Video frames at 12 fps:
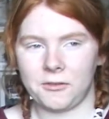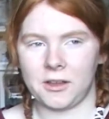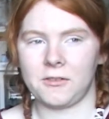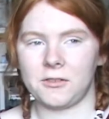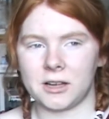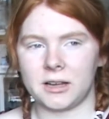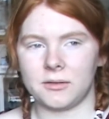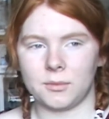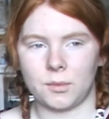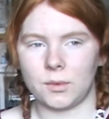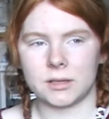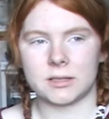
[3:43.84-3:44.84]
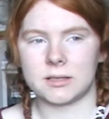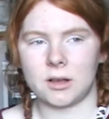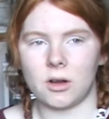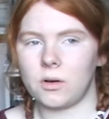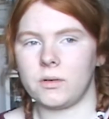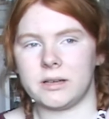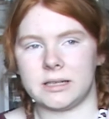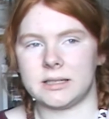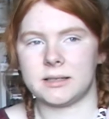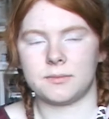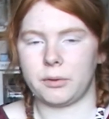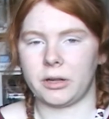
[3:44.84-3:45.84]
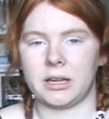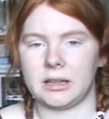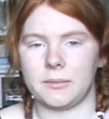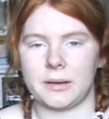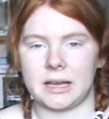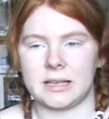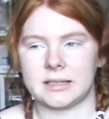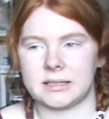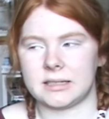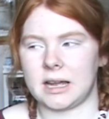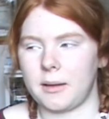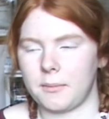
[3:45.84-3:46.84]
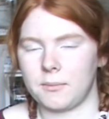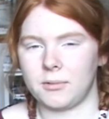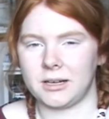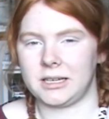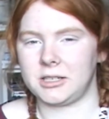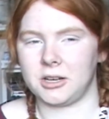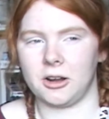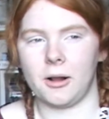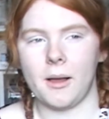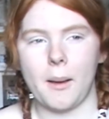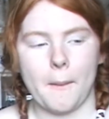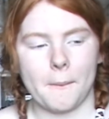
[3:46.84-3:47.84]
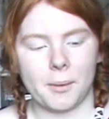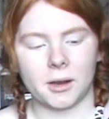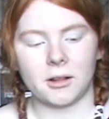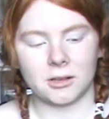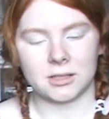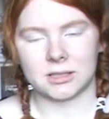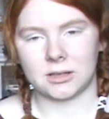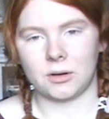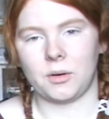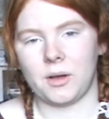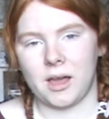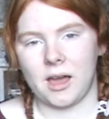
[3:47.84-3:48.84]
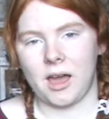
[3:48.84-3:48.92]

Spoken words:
favourite was always Beauty and the Beast, I'm pretty sure, but also